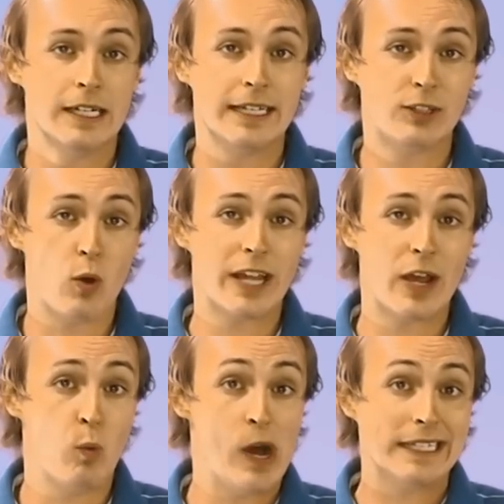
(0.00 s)
and don't
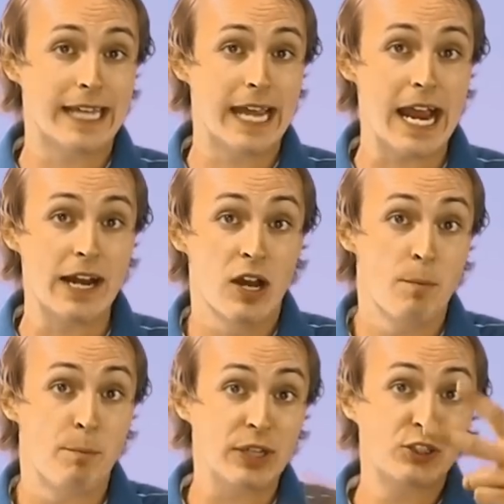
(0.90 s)
get one can,
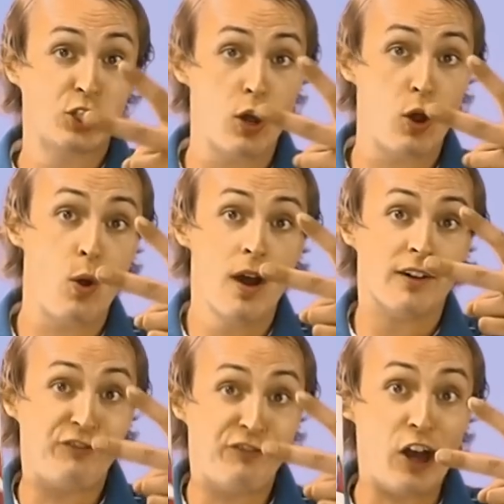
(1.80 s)
but two
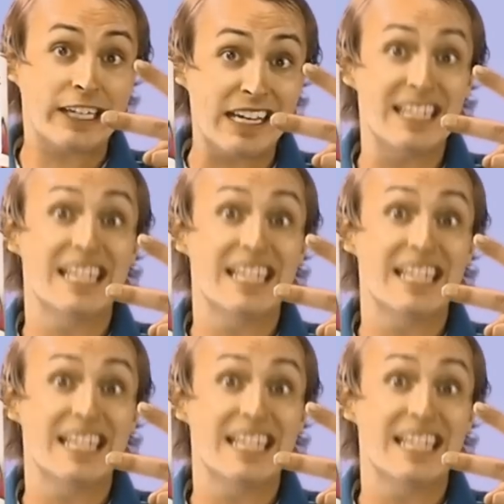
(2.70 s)
fucking